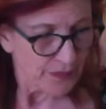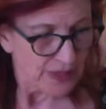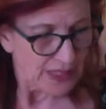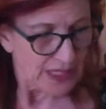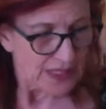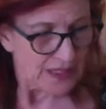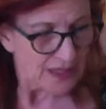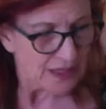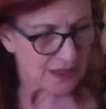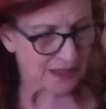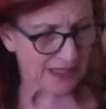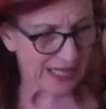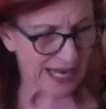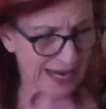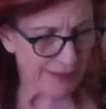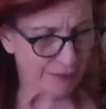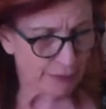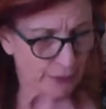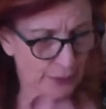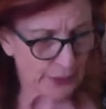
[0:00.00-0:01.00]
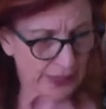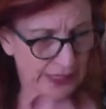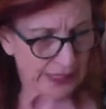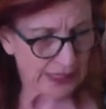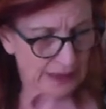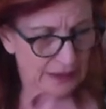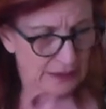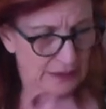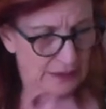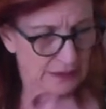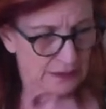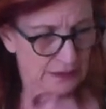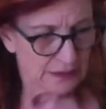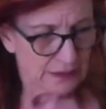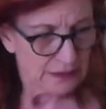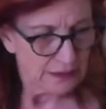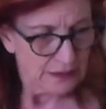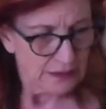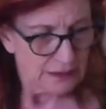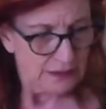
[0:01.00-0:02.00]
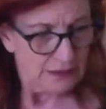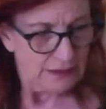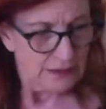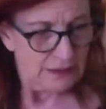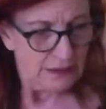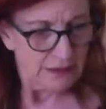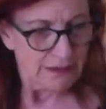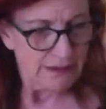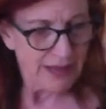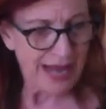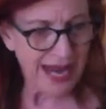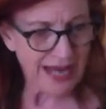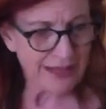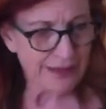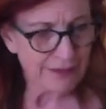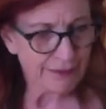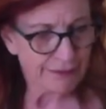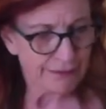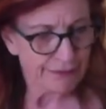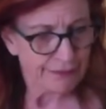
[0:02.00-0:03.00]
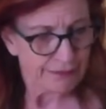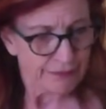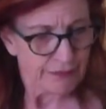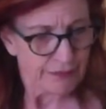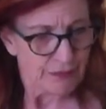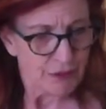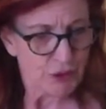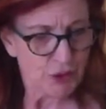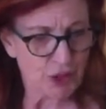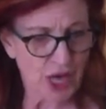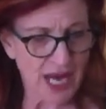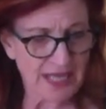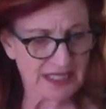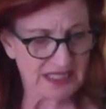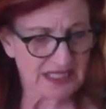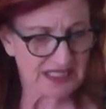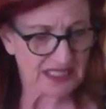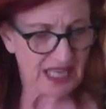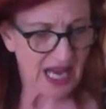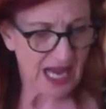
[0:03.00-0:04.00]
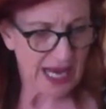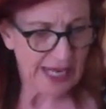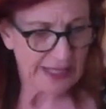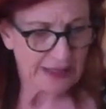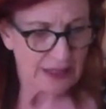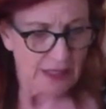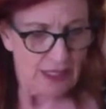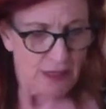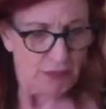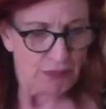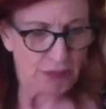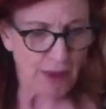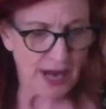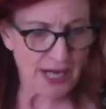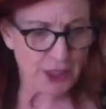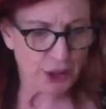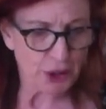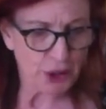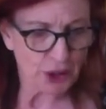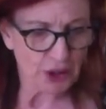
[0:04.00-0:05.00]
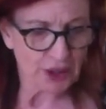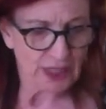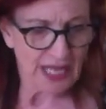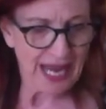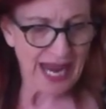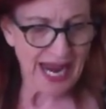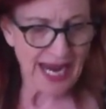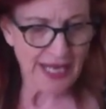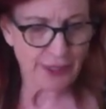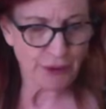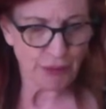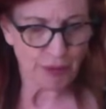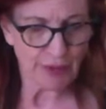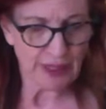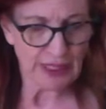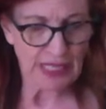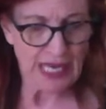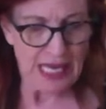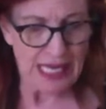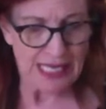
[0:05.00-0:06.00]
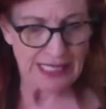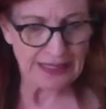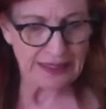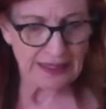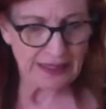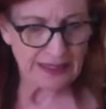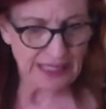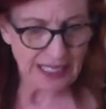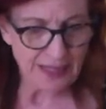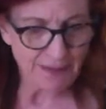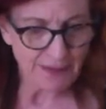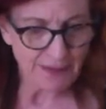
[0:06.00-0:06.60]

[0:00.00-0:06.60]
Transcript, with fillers: Slavery, native genocide, racial hatred is a deep